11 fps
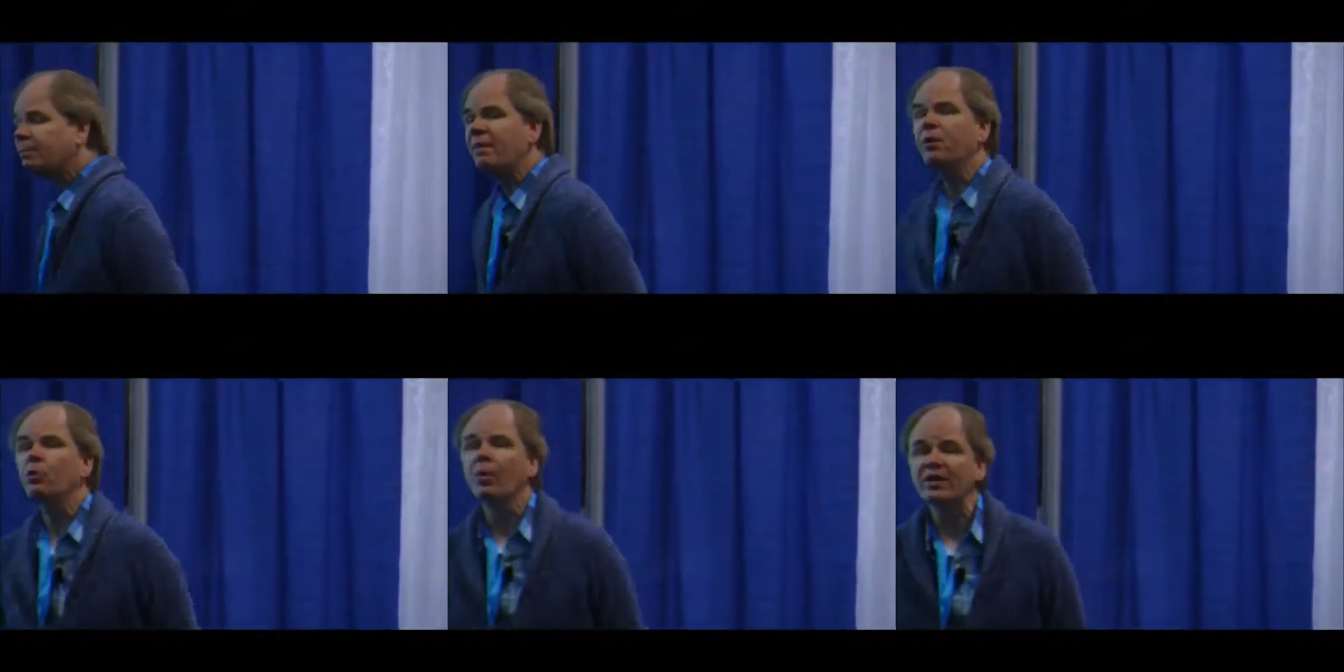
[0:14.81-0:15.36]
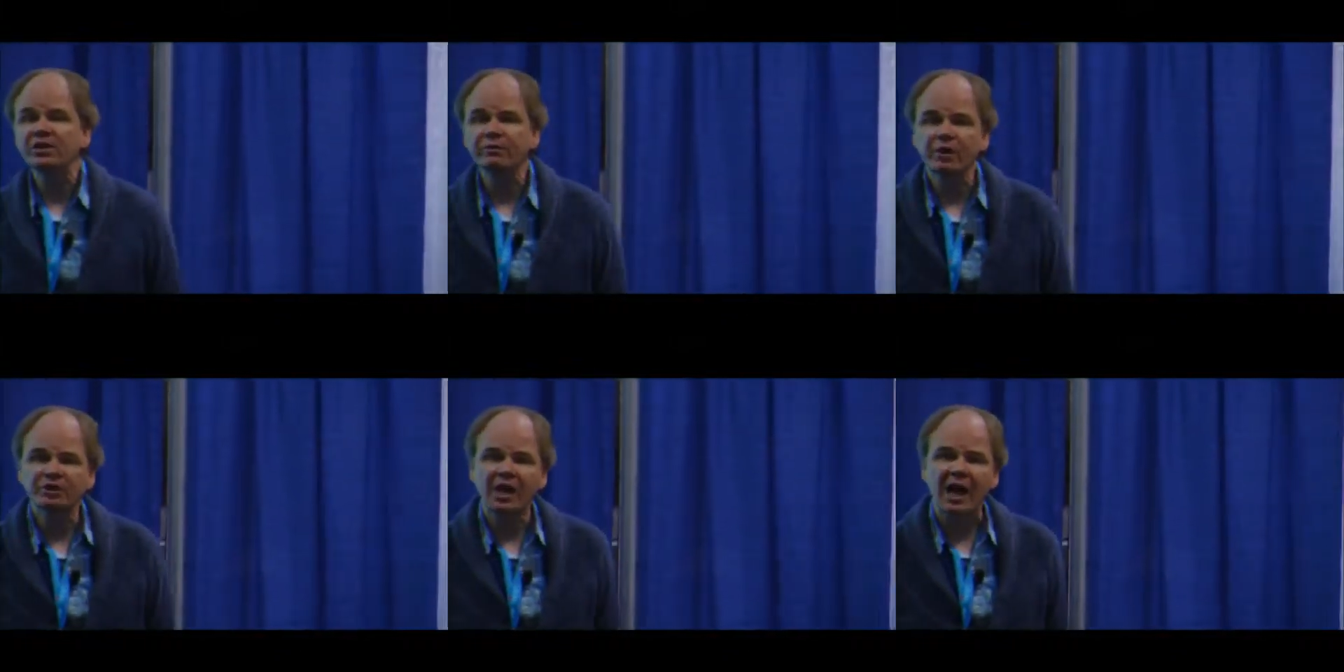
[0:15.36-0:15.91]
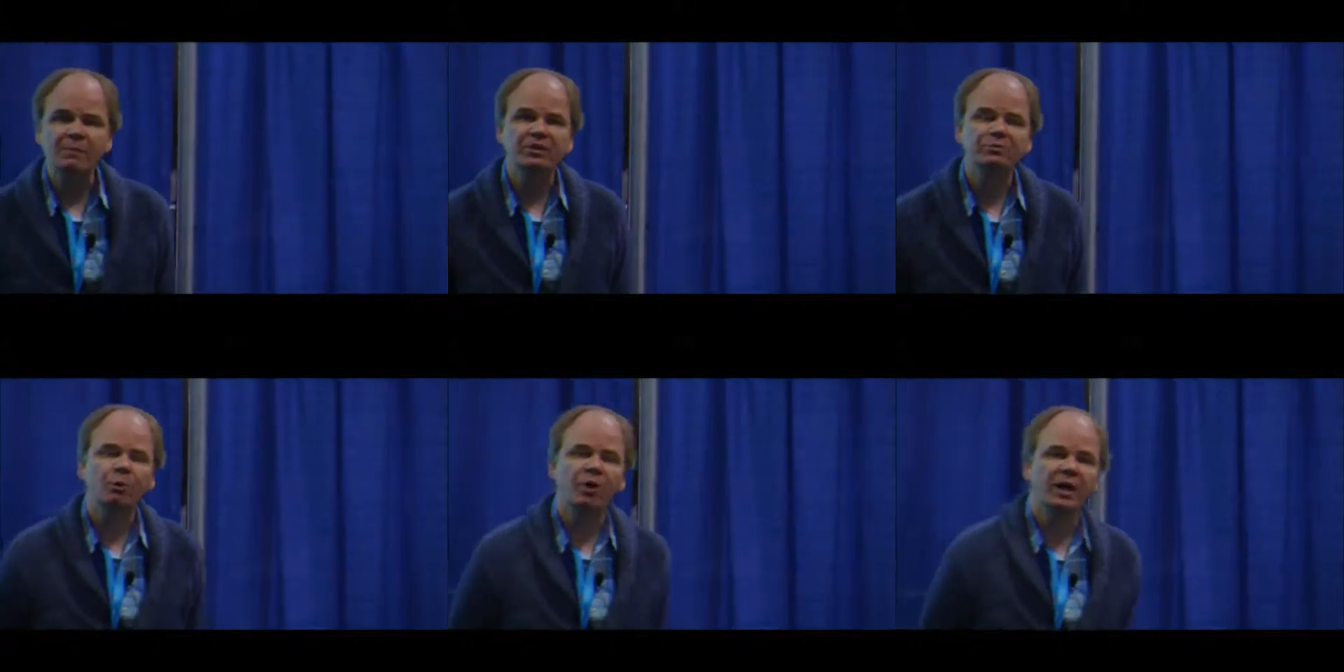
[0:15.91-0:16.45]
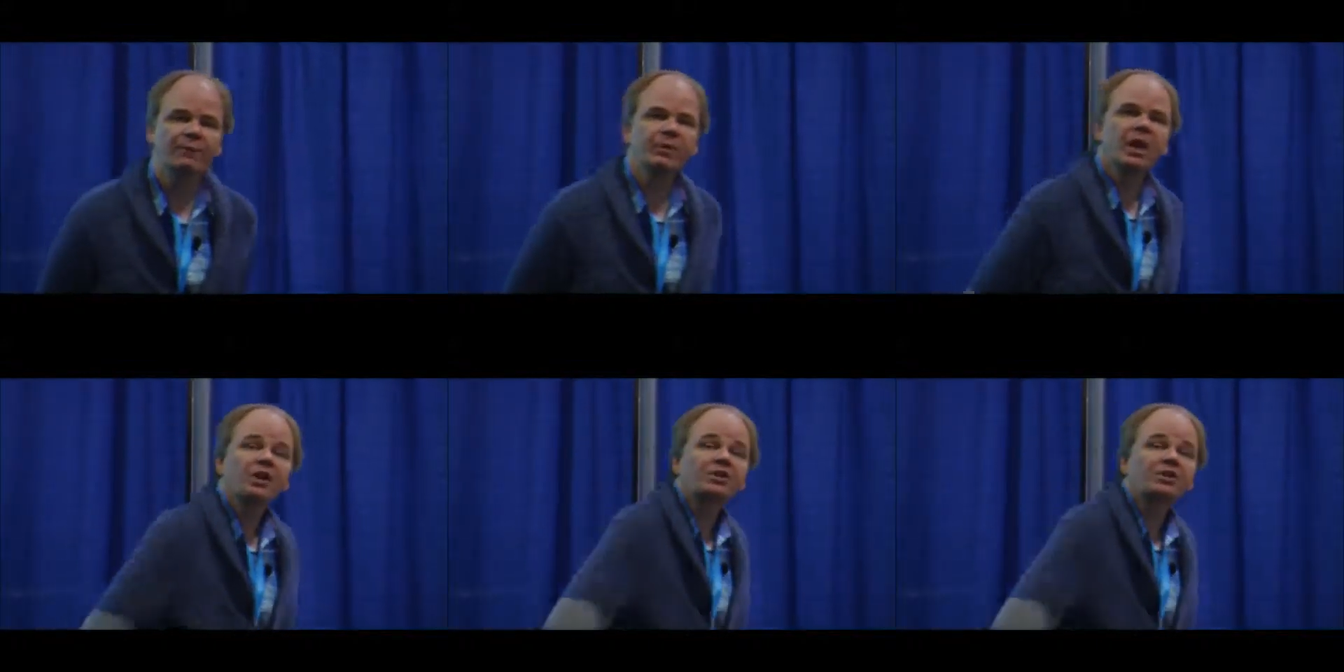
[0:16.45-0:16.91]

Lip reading: to spend the rest of our time this morning